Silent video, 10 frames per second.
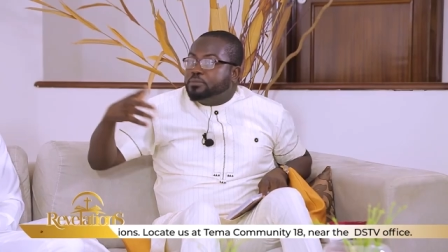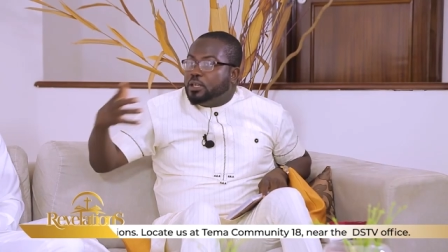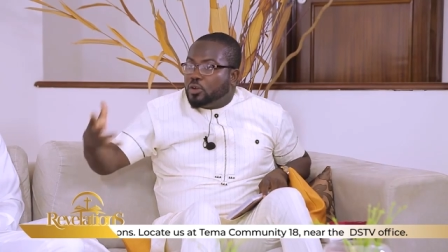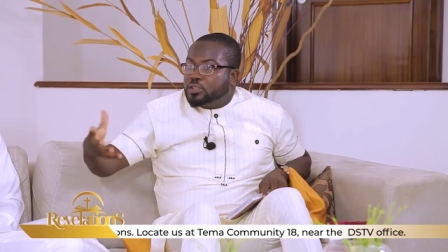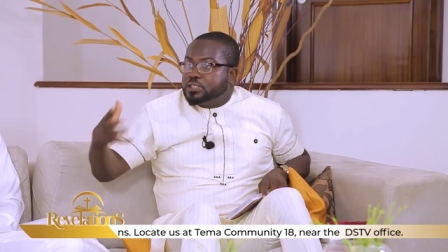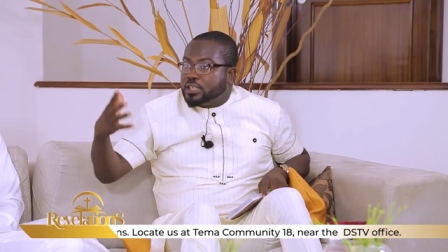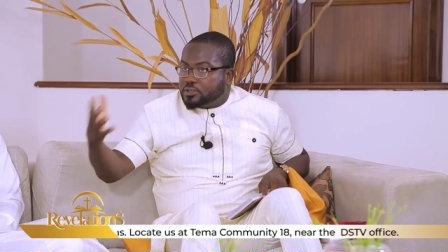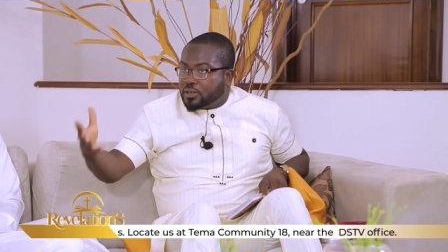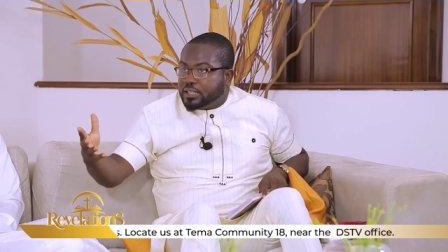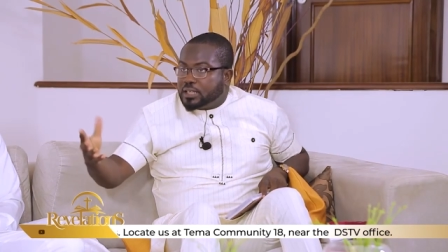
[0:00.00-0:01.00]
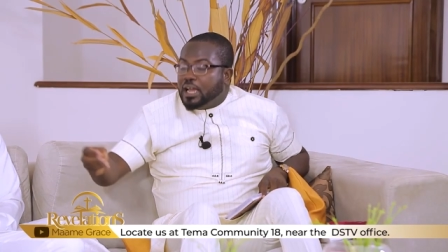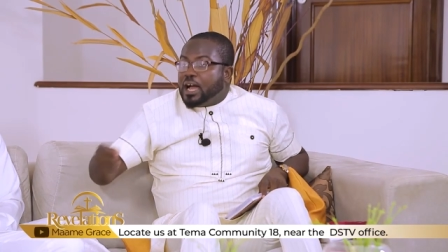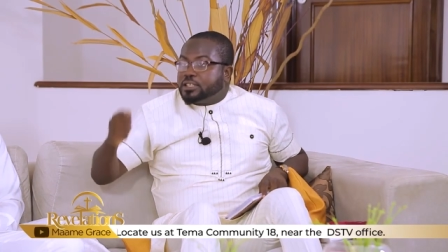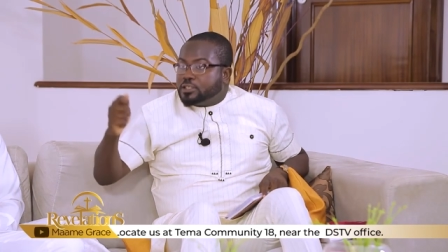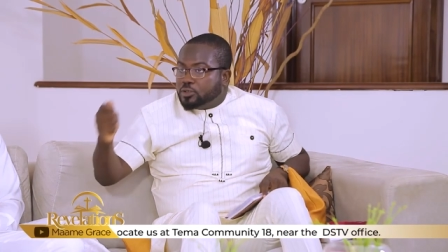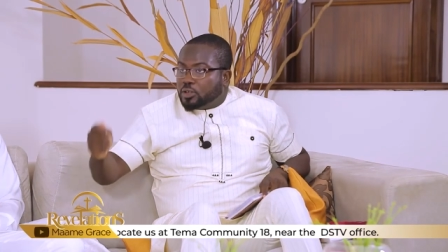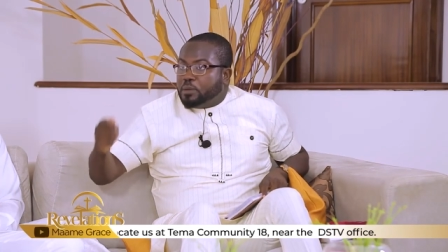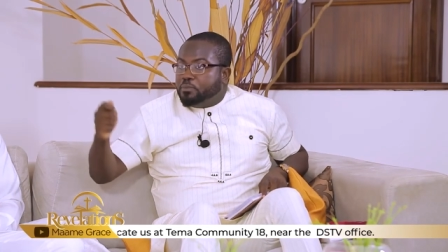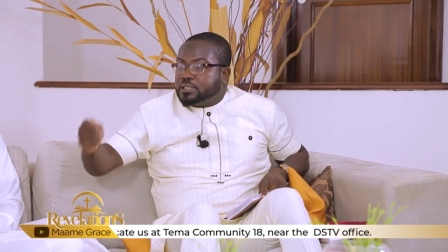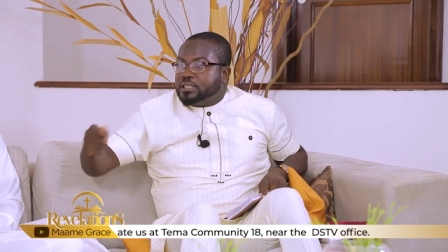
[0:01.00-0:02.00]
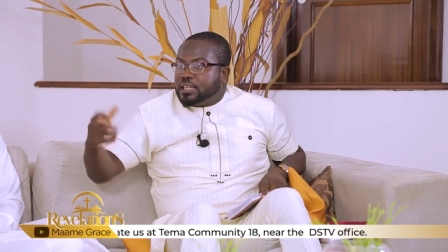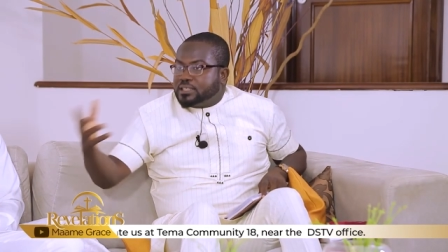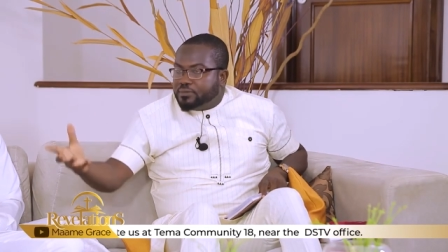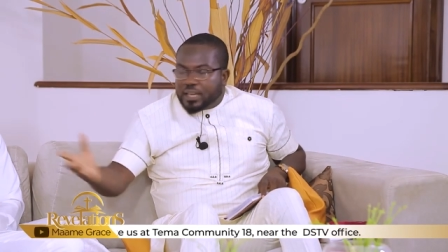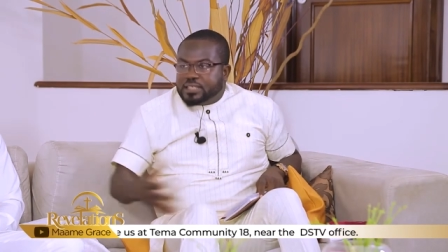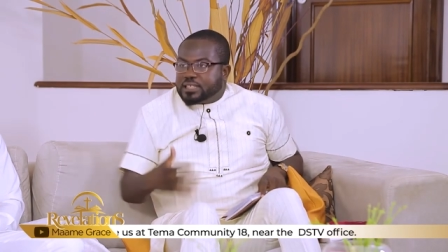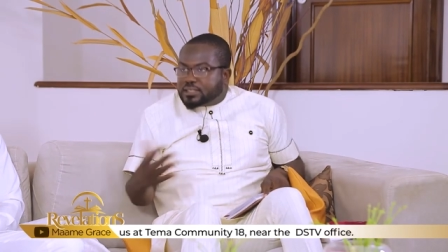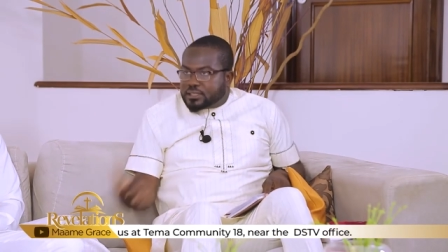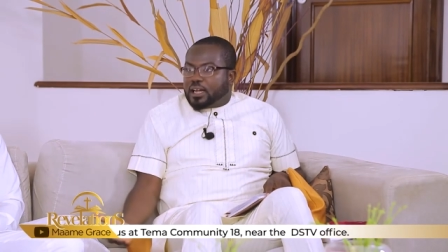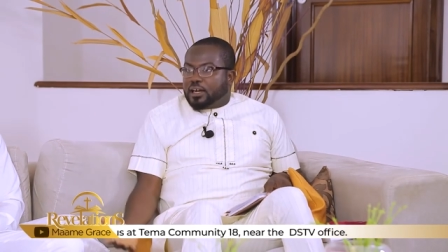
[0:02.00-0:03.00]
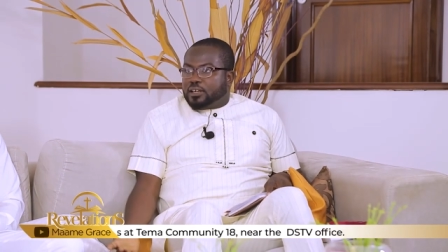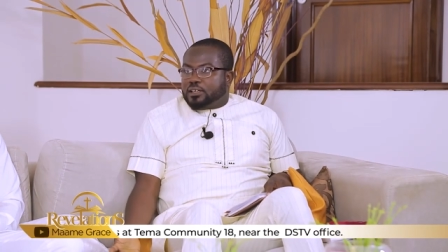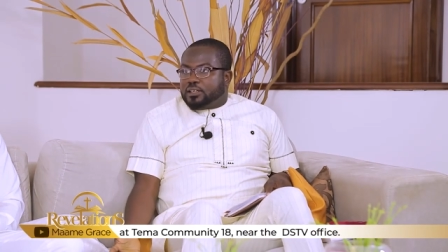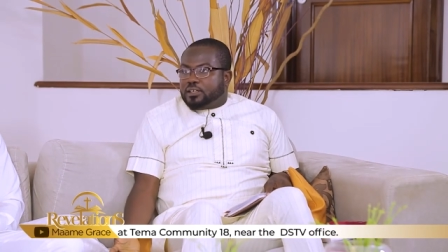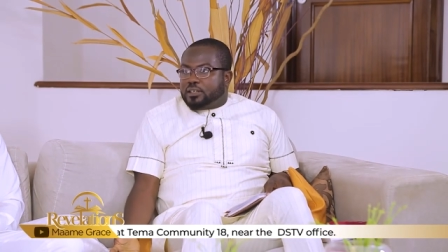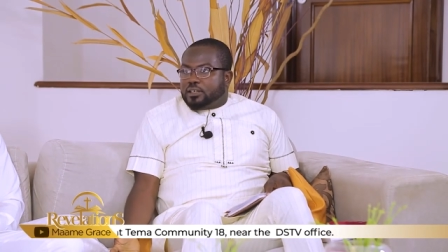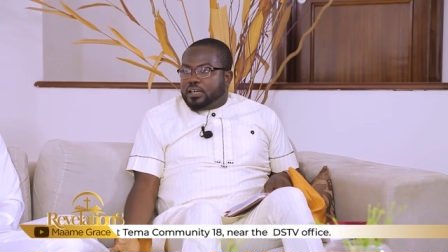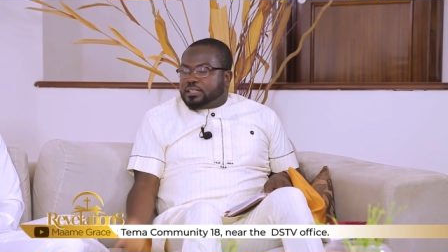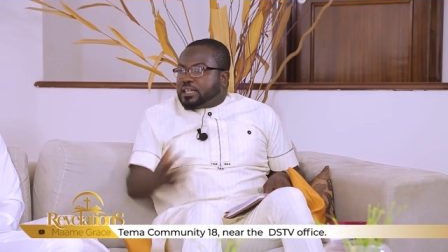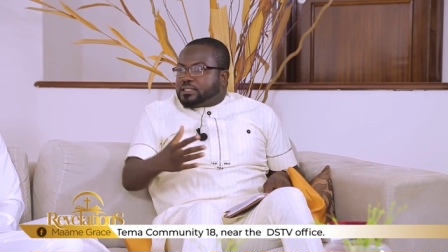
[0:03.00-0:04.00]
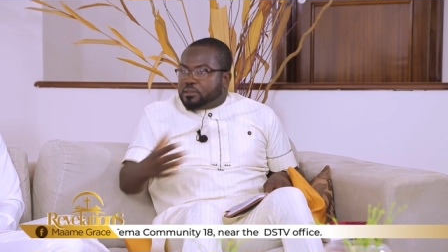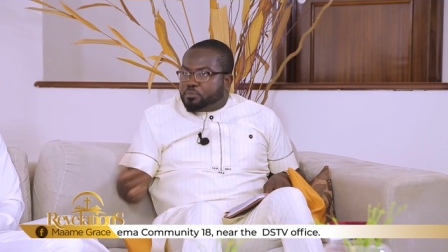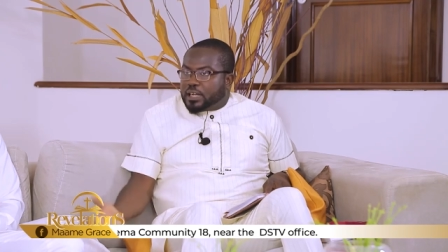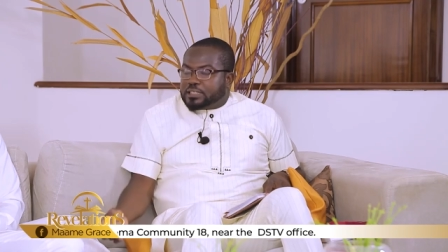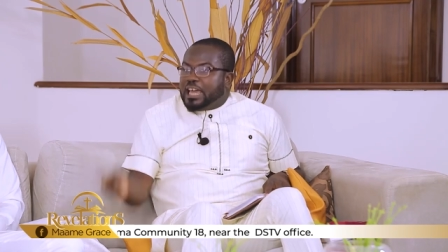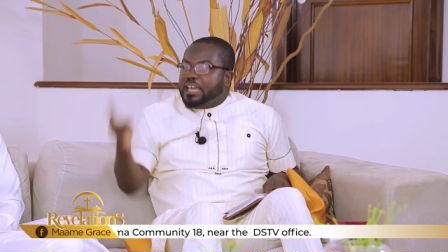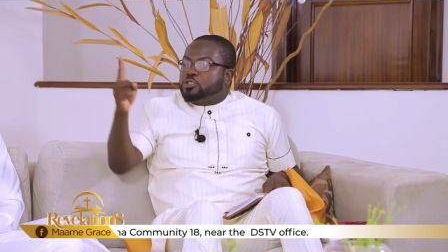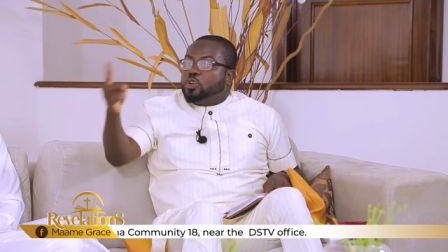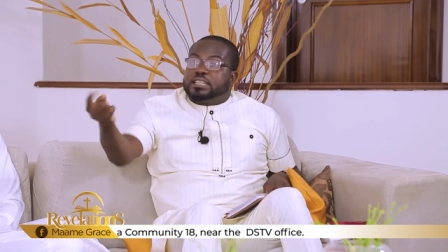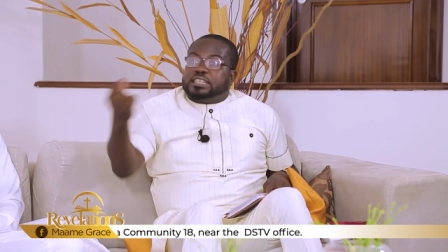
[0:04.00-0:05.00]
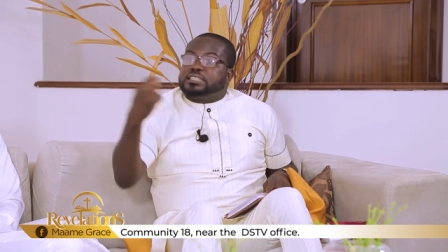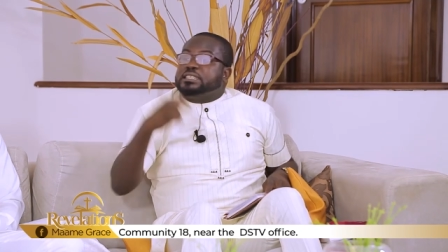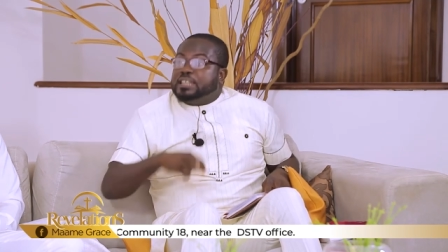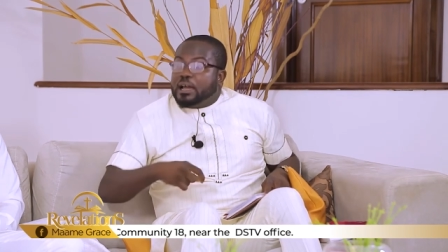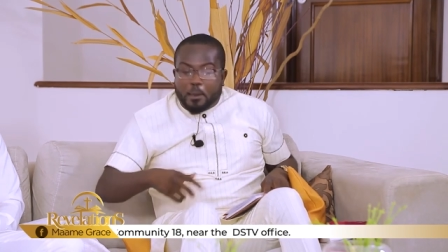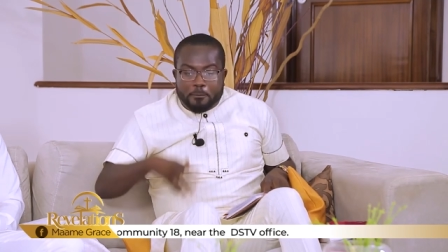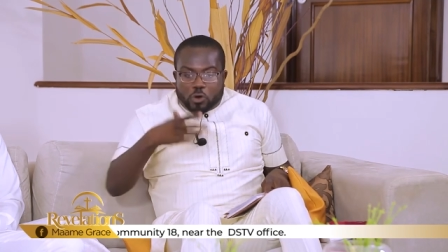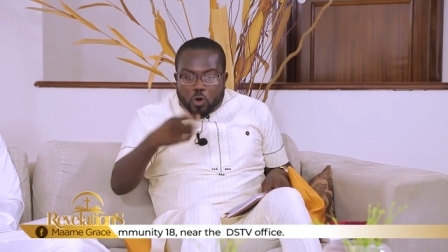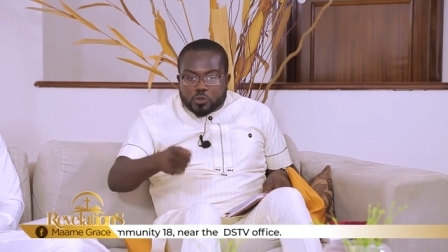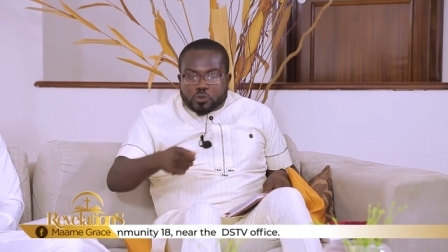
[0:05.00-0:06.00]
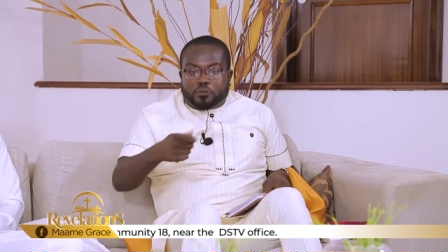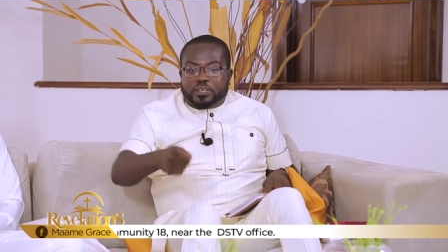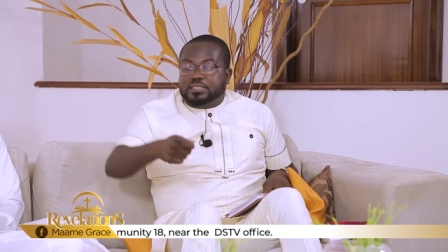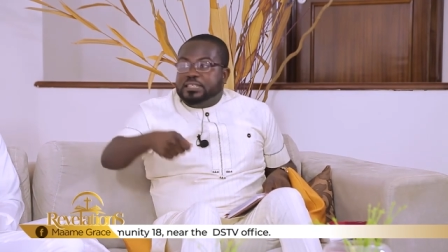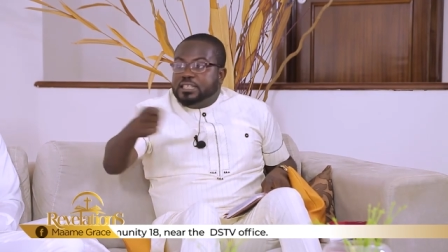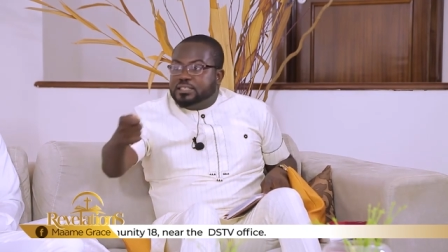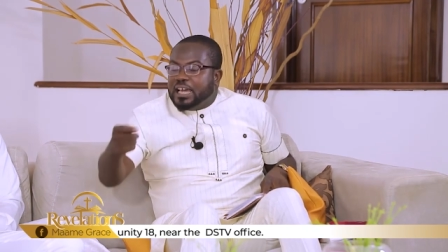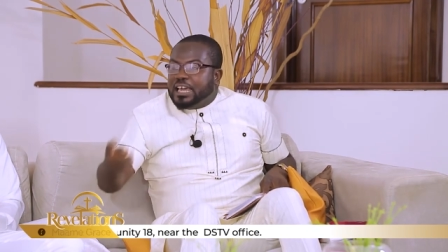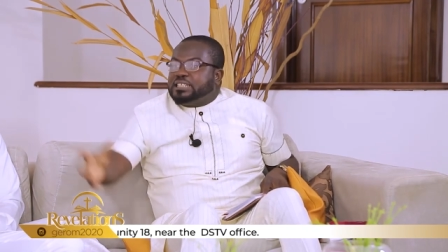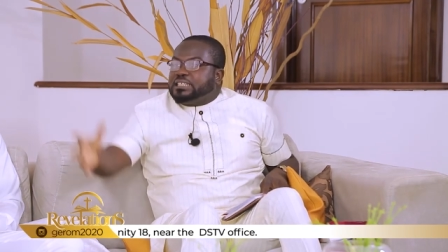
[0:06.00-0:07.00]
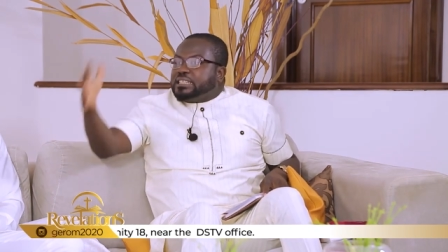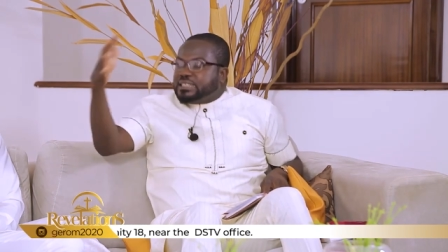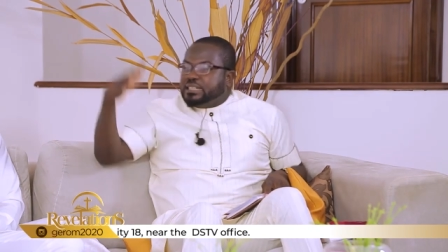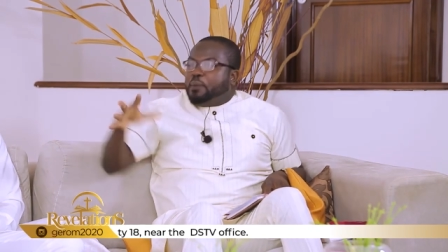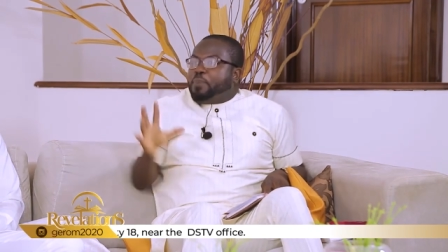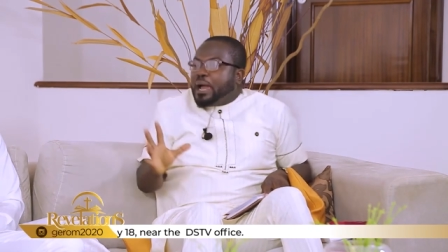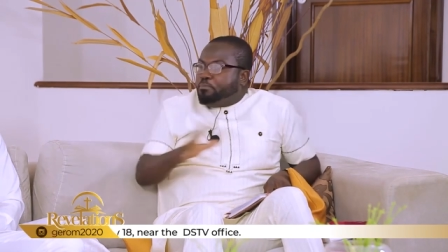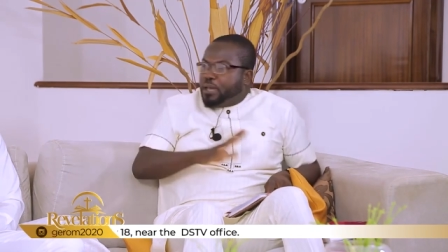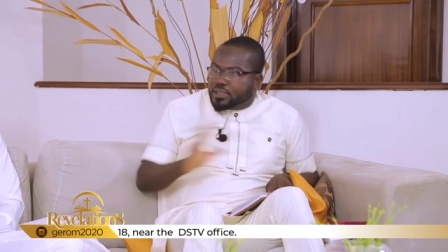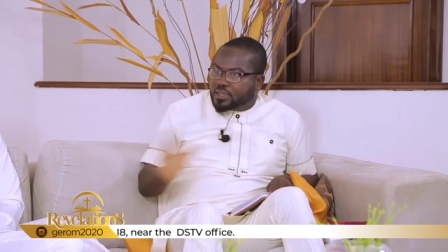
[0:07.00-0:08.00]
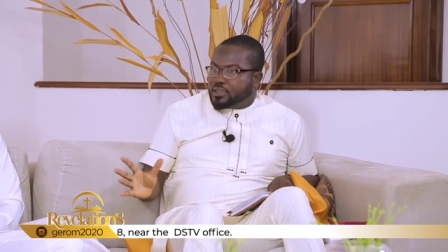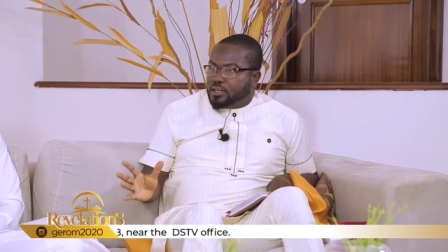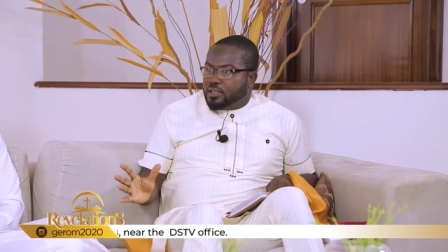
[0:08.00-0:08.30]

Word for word: the Lord Jesus Christ as his Lord and personal Savior, he's a sinner. Mm-hmm. It's as simple as that. He's not a sinner because of his deeds, he's a sinner by birth.